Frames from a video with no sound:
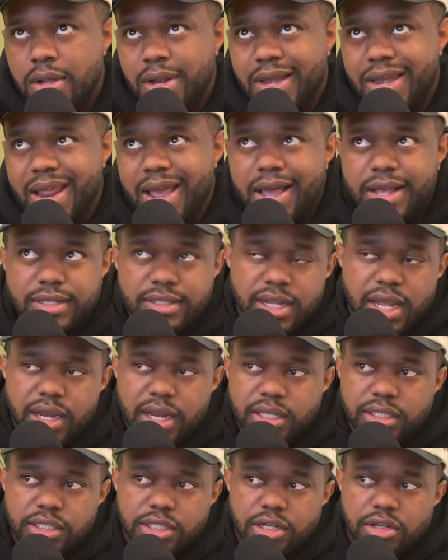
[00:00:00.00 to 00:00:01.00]
Now it's not
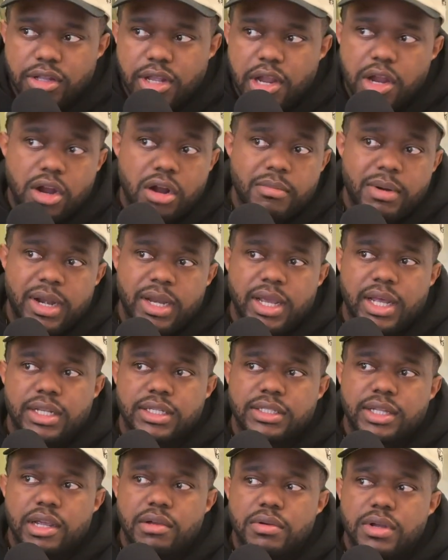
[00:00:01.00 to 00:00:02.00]
necessarily everybody got to
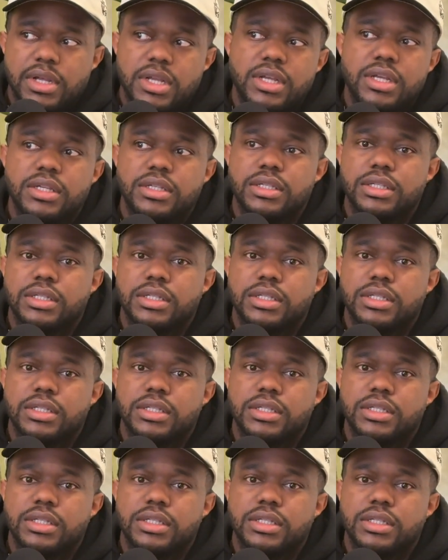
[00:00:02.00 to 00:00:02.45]
stay with us.